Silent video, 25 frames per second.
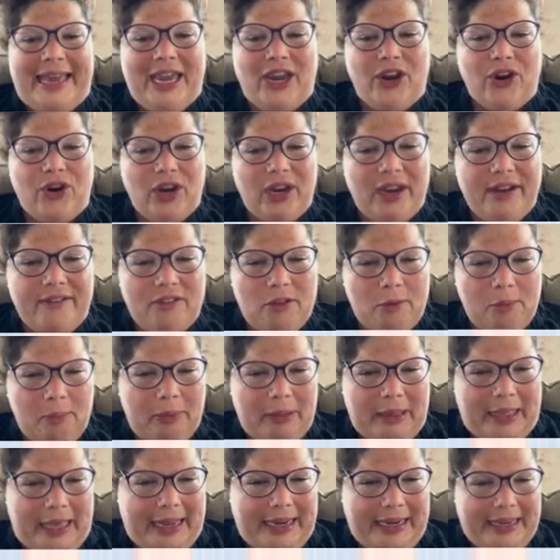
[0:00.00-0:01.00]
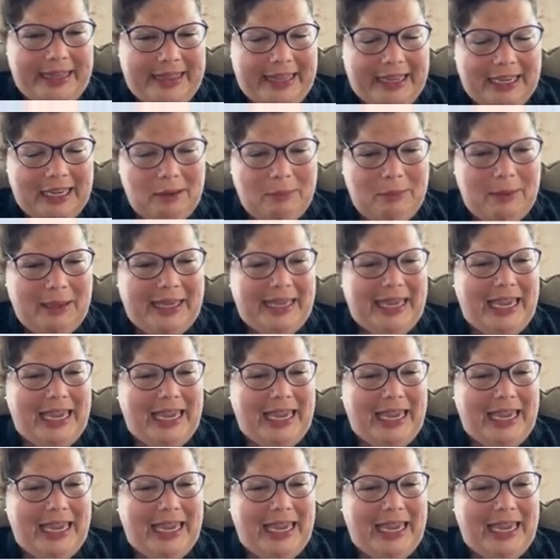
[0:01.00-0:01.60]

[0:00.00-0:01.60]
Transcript: area of the planet that can be